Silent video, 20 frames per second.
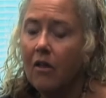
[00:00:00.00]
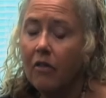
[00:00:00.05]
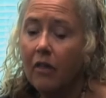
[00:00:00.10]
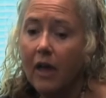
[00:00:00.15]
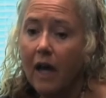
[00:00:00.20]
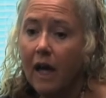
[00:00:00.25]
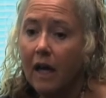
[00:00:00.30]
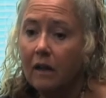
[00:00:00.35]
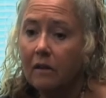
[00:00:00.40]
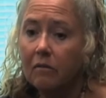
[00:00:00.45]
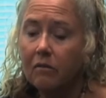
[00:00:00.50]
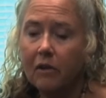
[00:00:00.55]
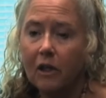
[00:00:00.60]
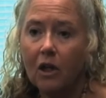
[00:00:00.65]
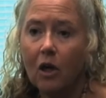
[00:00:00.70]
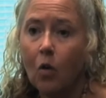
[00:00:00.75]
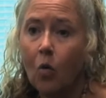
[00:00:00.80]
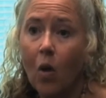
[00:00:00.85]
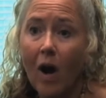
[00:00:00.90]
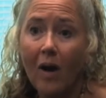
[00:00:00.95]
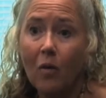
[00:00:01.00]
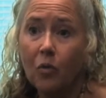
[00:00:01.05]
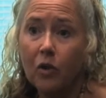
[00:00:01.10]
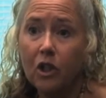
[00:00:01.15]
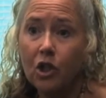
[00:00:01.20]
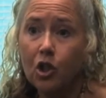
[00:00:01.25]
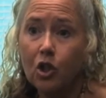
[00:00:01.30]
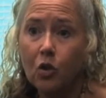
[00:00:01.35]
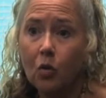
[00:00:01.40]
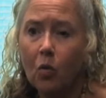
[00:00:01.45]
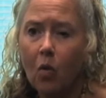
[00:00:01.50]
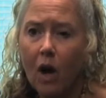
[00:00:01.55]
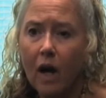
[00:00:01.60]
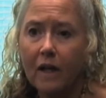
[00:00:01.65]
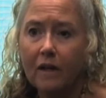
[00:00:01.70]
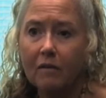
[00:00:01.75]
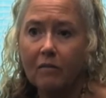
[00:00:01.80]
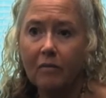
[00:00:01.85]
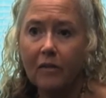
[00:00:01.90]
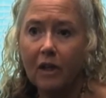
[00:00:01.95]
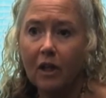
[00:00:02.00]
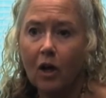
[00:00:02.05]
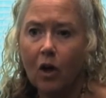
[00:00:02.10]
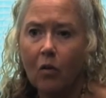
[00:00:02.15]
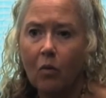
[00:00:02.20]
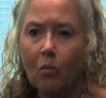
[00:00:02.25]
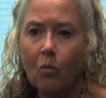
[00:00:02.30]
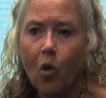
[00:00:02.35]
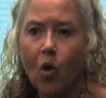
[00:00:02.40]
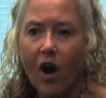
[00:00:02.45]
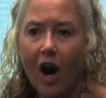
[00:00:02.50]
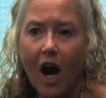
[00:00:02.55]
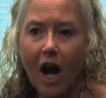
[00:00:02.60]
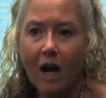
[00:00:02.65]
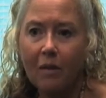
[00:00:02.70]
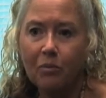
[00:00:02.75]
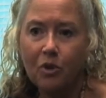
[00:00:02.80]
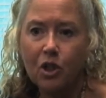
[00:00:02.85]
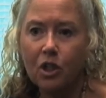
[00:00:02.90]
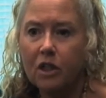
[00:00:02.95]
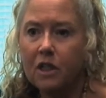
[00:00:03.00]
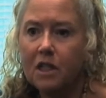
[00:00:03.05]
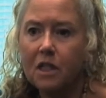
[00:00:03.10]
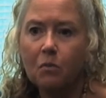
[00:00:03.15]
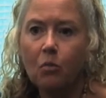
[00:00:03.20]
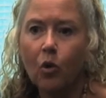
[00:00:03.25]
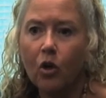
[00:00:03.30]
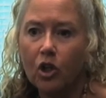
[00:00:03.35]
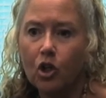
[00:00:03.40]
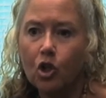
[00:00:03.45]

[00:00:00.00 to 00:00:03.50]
that, you know, why wouldn't you want, you know, more options, more